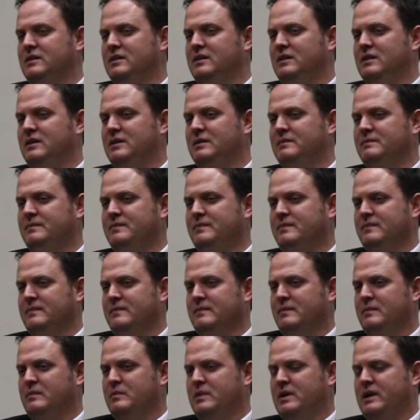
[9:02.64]
I
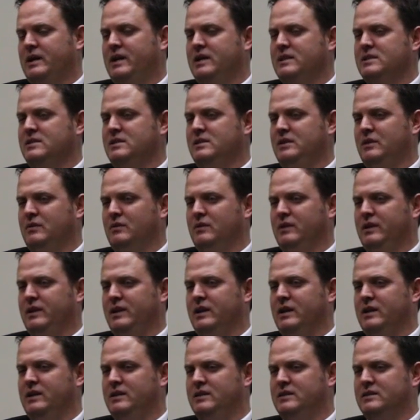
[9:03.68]
guess in the early
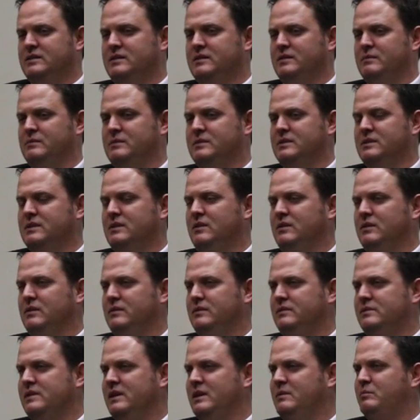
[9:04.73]
90s. It was
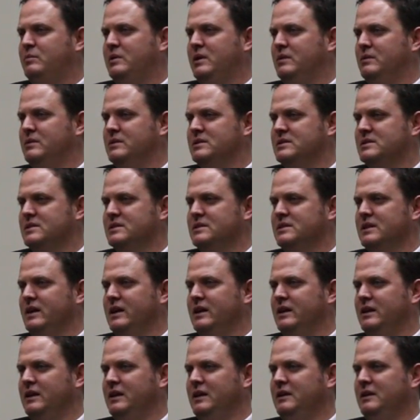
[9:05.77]
called Dead Poets
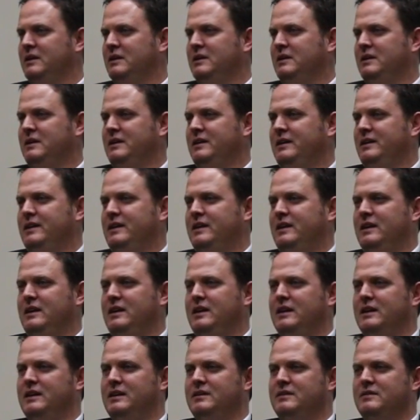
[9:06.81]
Society.
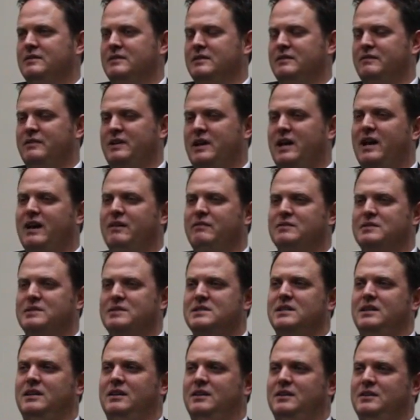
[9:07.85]
And if you haven't
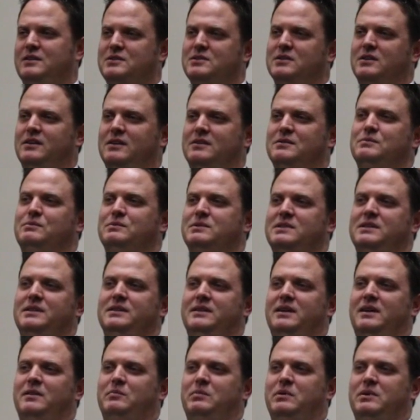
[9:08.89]
seen it, you should go see
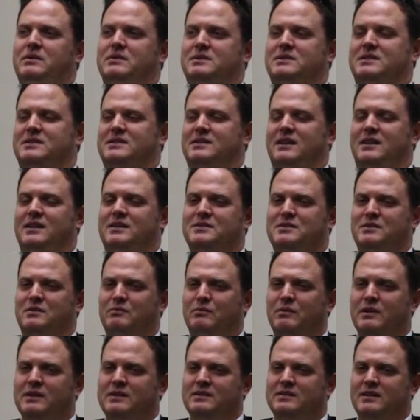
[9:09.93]
Dead Poets Society. You should
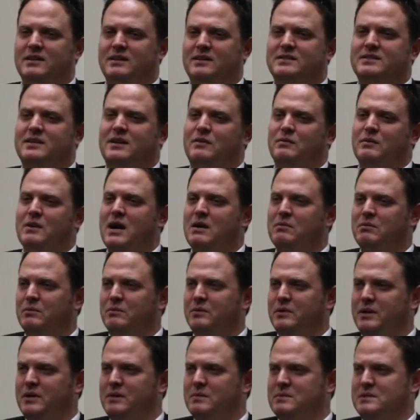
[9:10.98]
rent it. It's got Robin
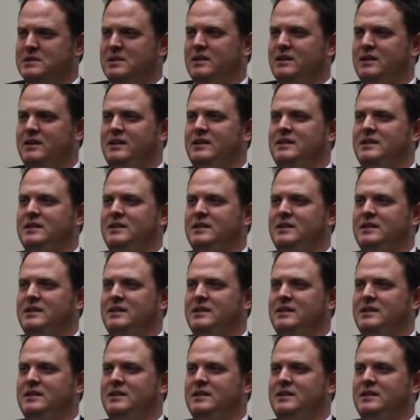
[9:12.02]
Williams in it.